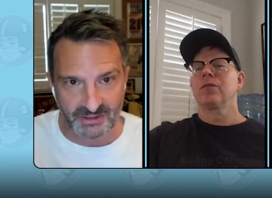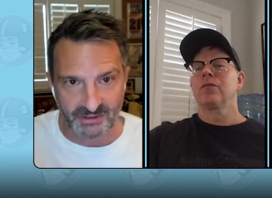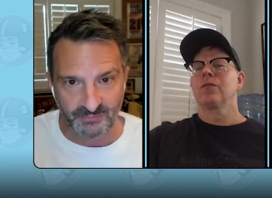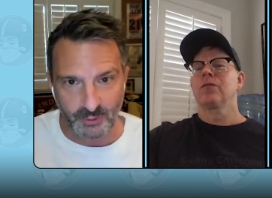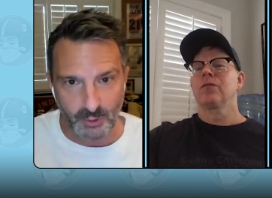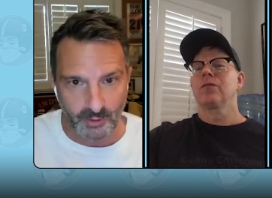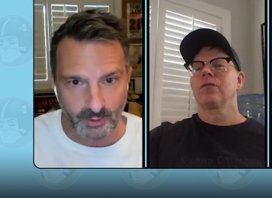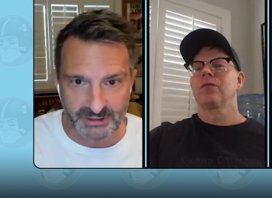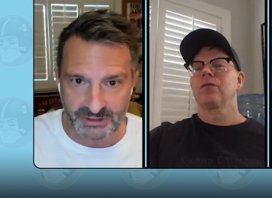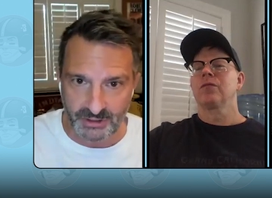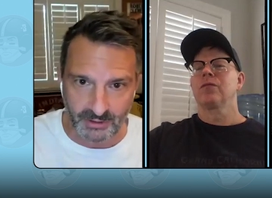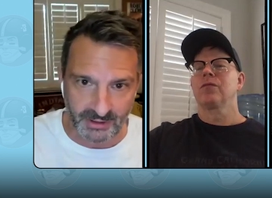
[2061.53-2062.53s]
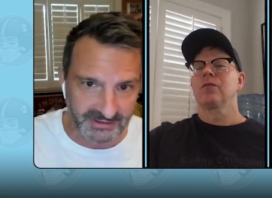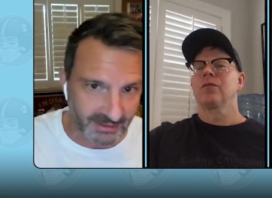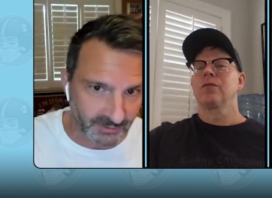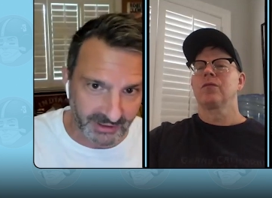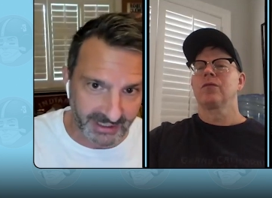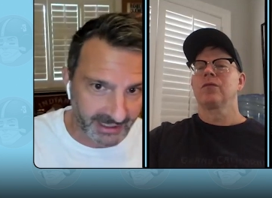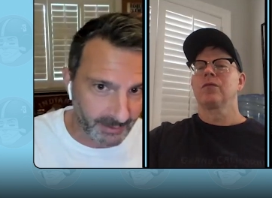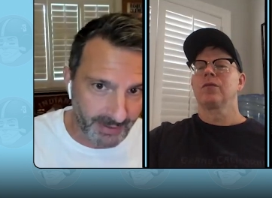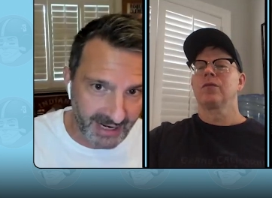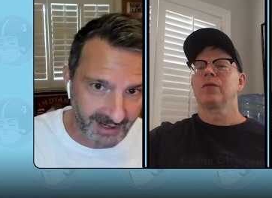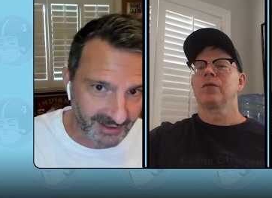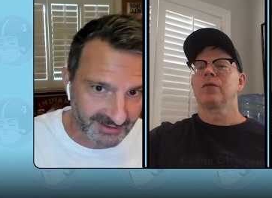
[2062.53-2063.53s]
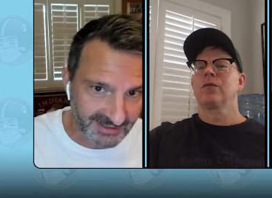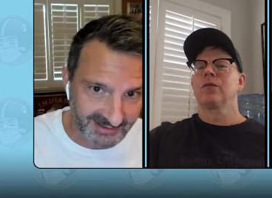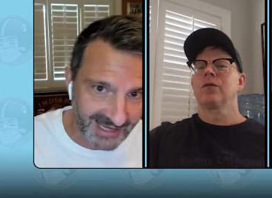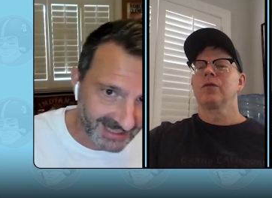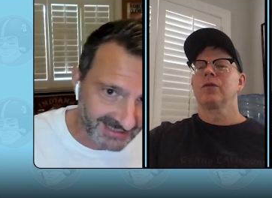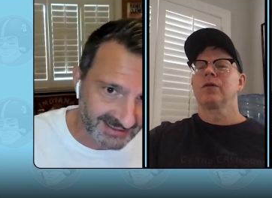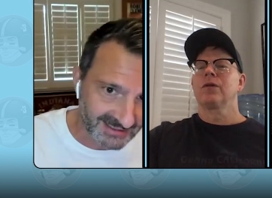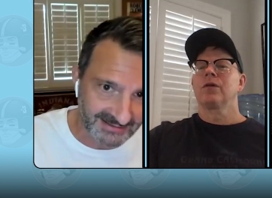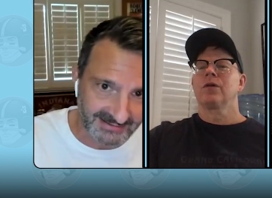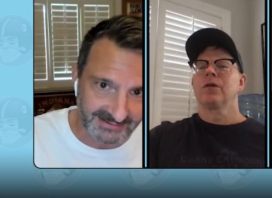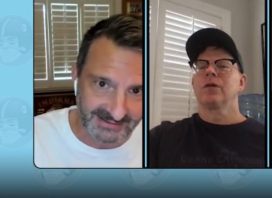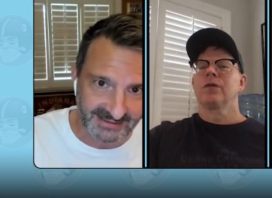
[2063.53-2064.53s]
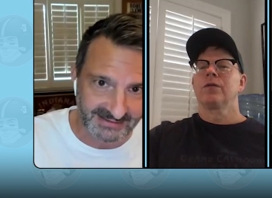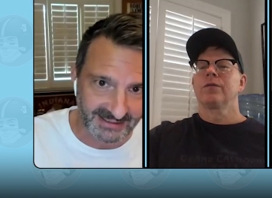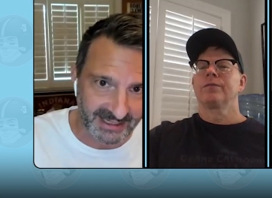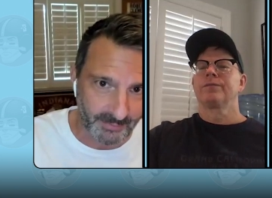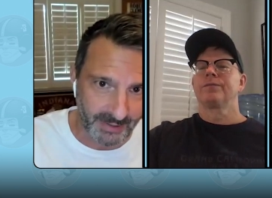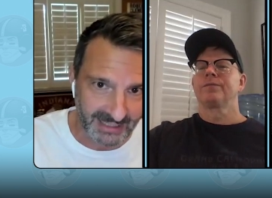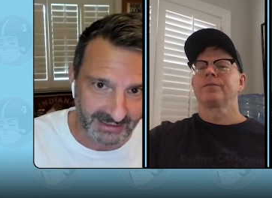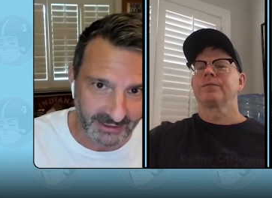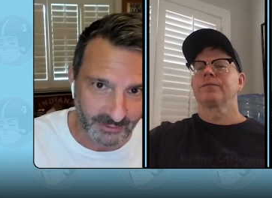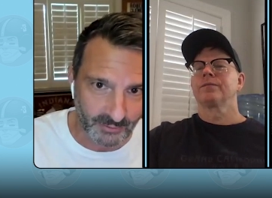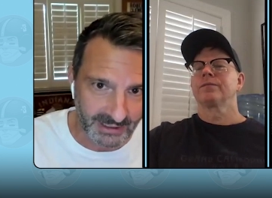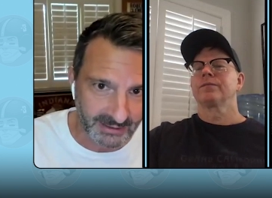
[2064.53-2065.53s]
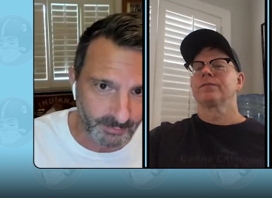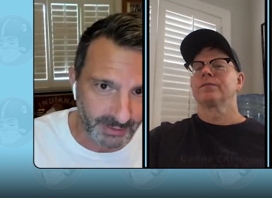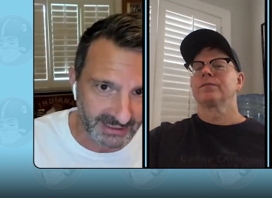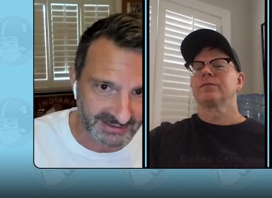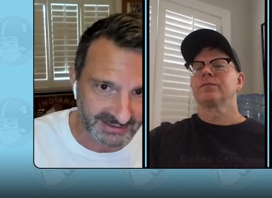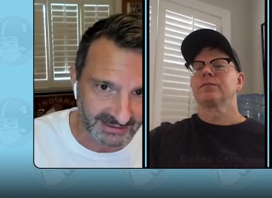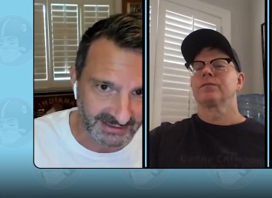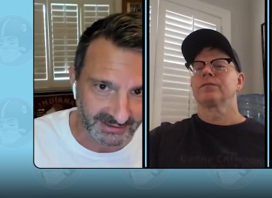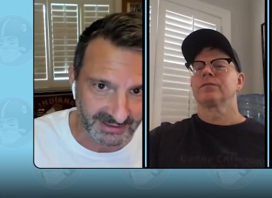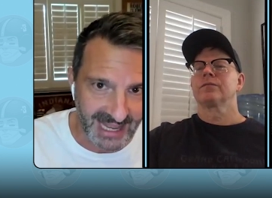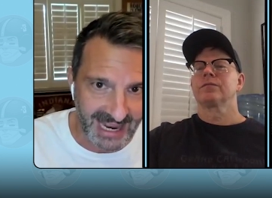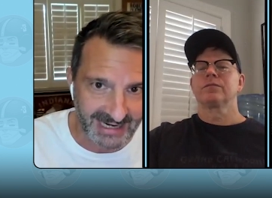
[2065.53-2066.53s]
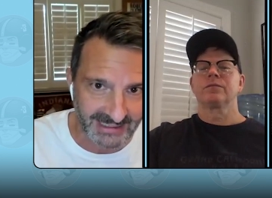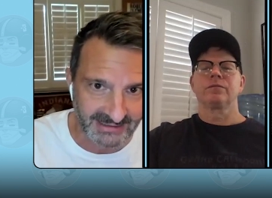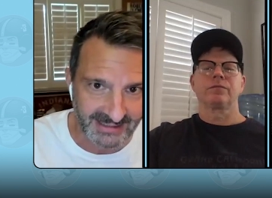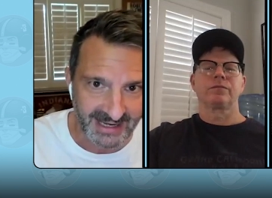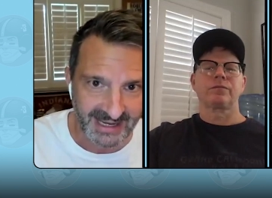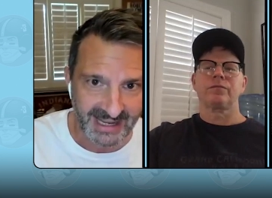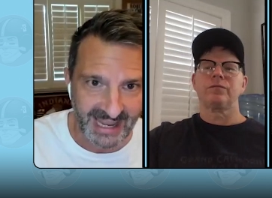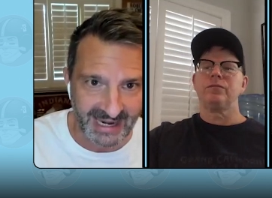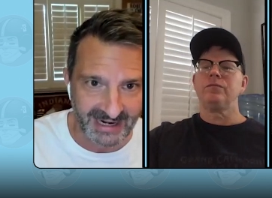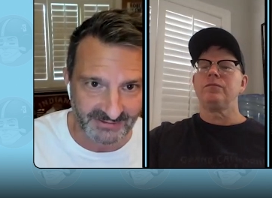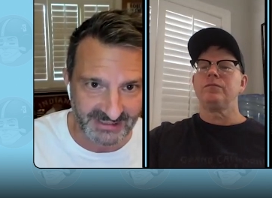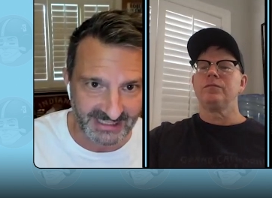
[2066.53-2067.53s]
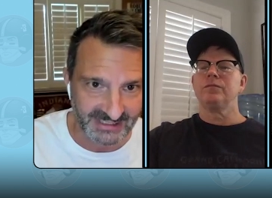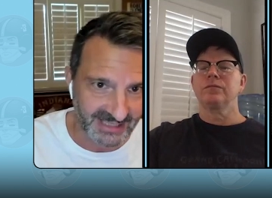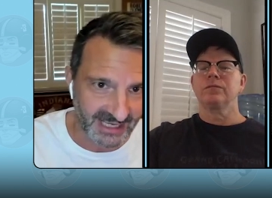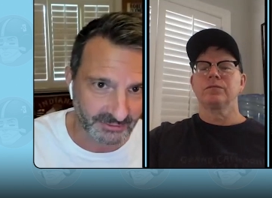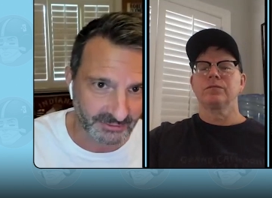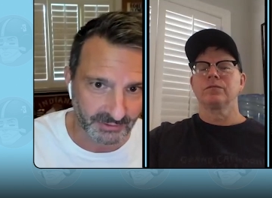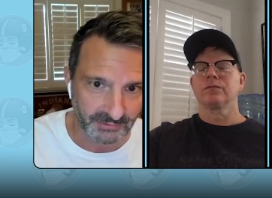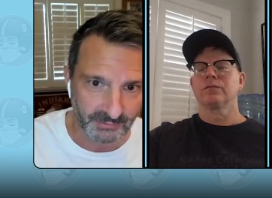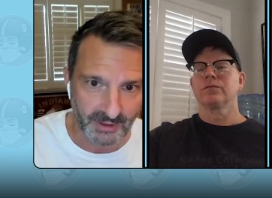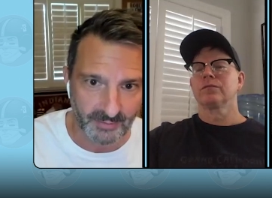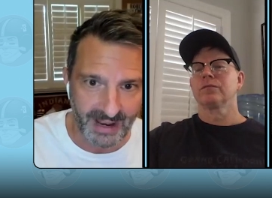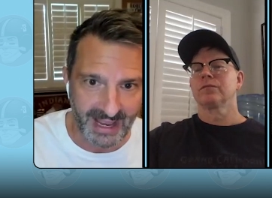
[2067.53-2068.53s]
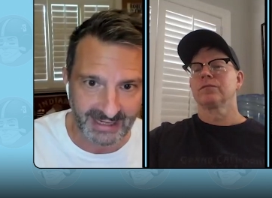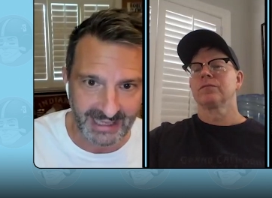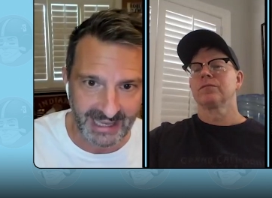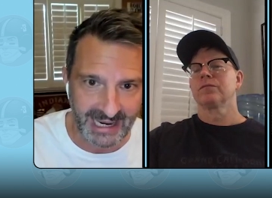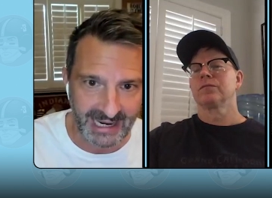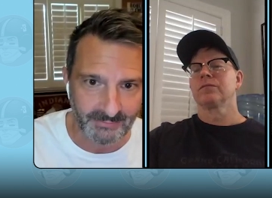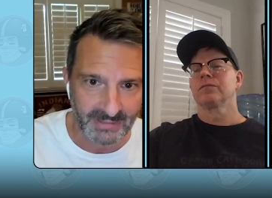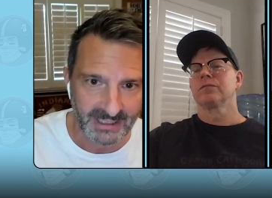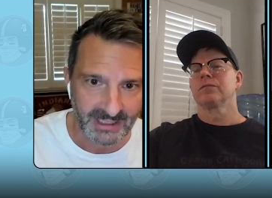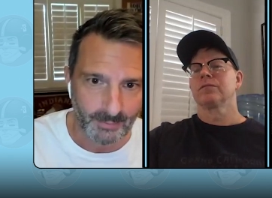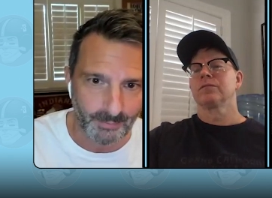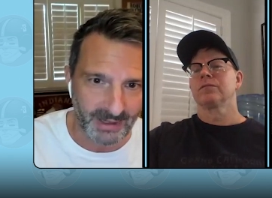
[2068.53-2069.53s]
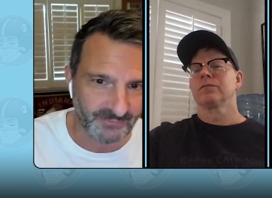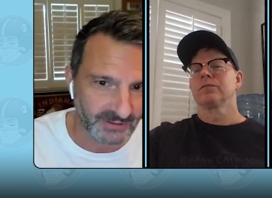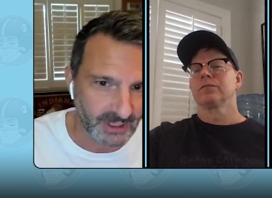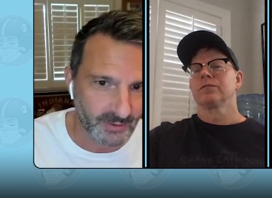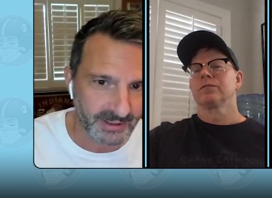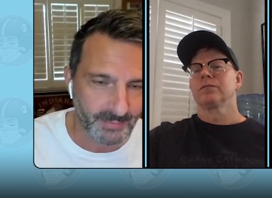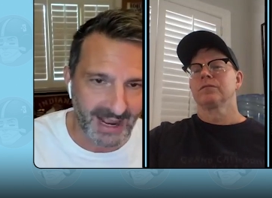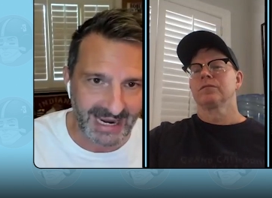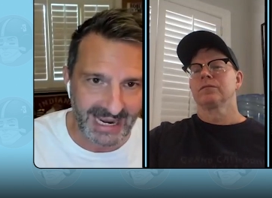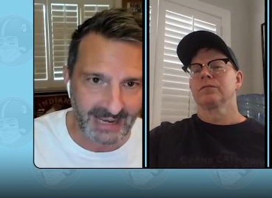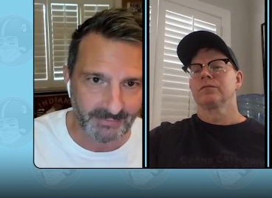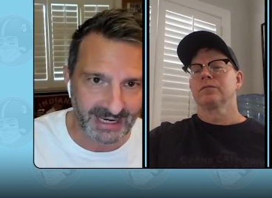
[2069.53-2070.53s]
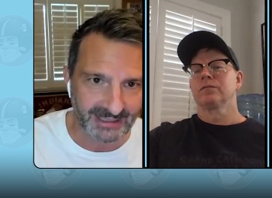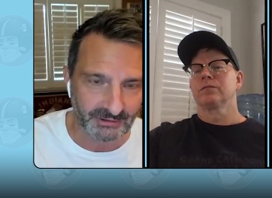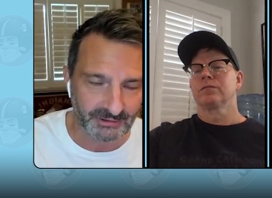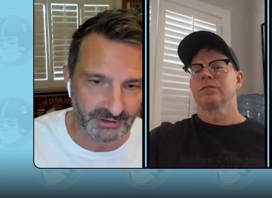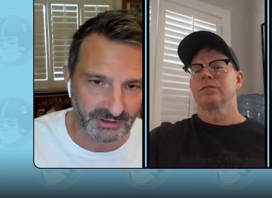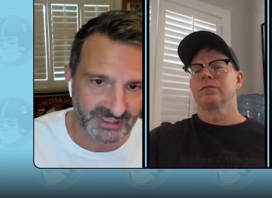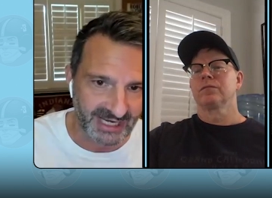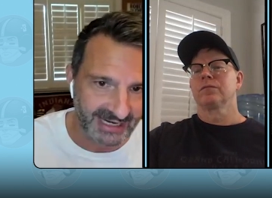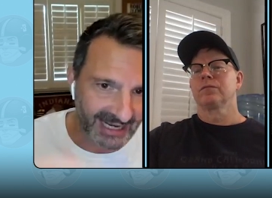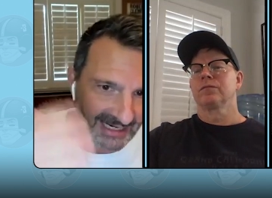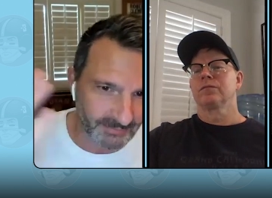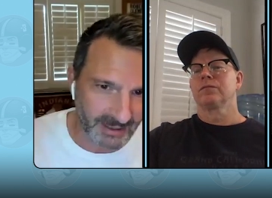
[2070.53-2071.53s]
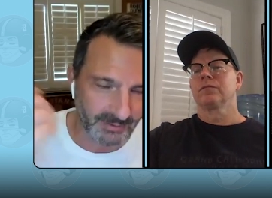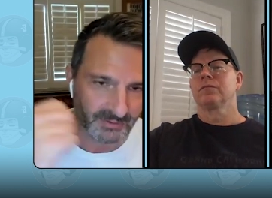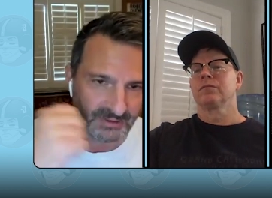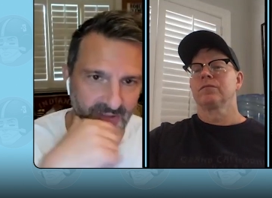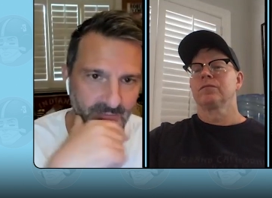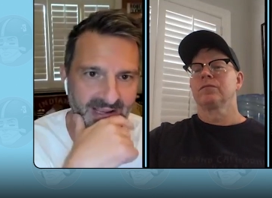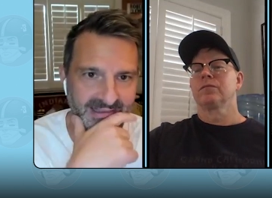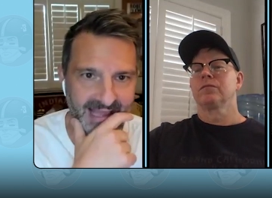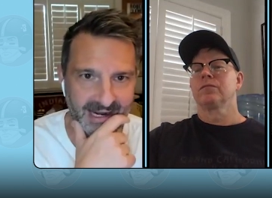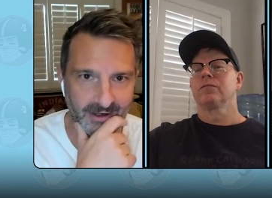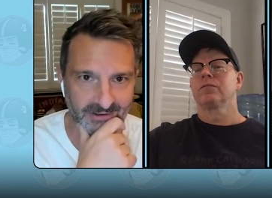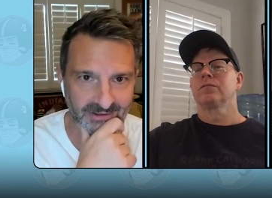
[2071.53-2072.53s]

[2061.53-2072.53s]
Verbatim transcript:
Speaker 1: the floor is yours. I'm looking at Bears and Texans as a compelling one, Bucs and the Lions, NFC Central throwback game, Buffalo and Miami on Thursday night. Maybe we should make that our